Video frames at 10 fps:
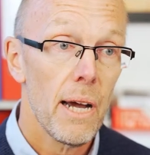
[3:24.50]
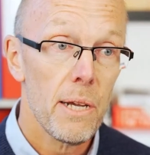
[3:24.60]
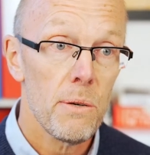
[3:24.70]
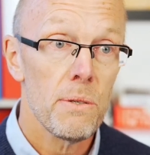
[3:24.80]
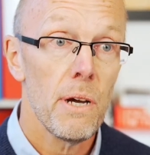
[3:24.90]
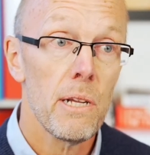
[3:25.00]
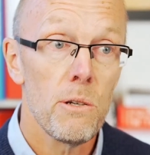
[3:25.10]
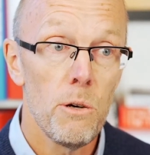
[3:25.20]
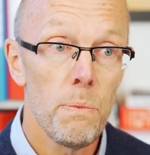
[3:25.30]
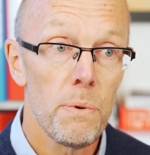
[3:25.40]
ICON9
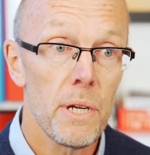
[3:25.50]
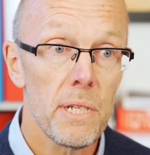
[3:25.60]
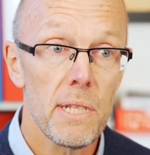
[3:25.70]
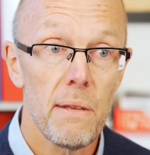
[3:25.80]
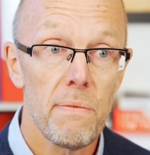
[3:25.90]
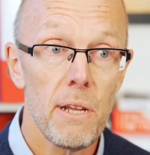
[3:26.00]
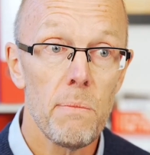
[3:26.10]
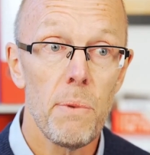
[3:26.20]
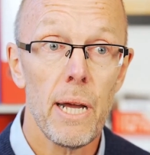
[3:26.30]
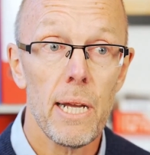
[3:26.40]
incorporates their
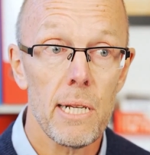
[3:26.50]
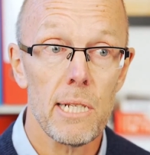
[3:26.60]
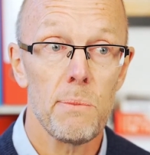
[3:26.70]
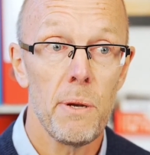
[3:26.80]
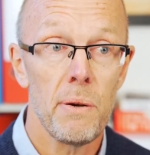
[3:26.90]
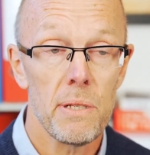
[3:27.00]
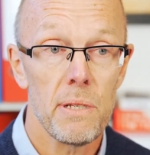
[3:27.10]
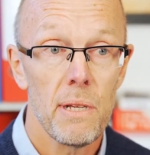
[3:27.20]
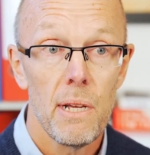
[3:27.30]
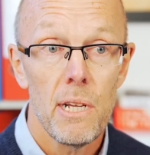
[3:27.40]
feedback and experience